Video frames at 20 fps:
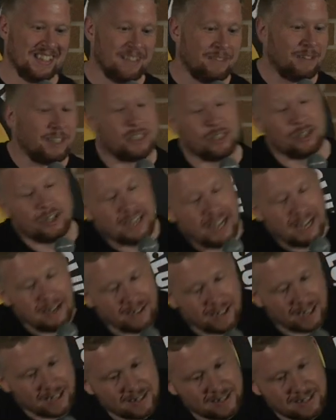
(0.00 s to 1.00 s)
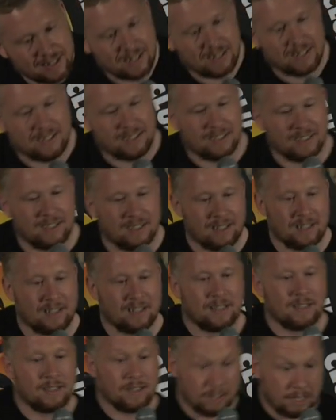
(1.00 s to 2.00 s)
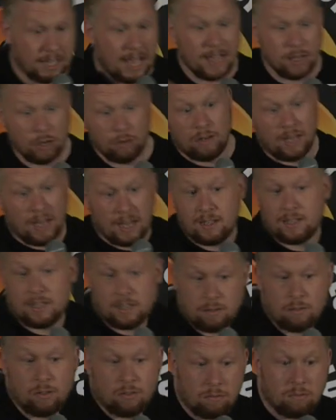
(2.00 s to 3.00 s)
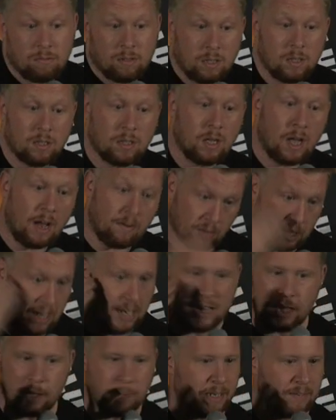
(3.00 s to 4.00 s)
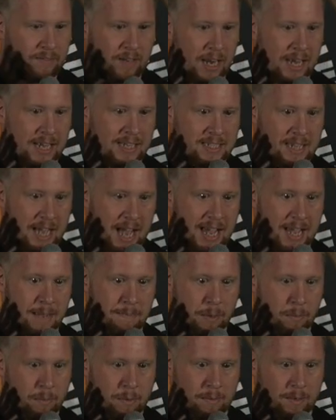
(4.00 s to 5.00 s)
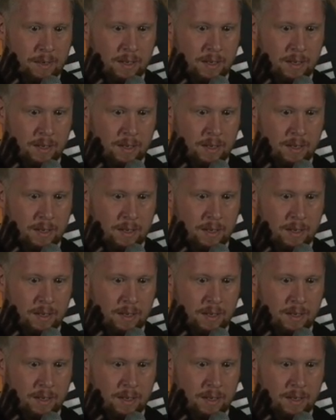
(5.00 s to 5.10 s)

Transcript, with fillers: What's your name, kid? Yeah, you, yeah, yeah, you. I've got a little bit of a lazy eye but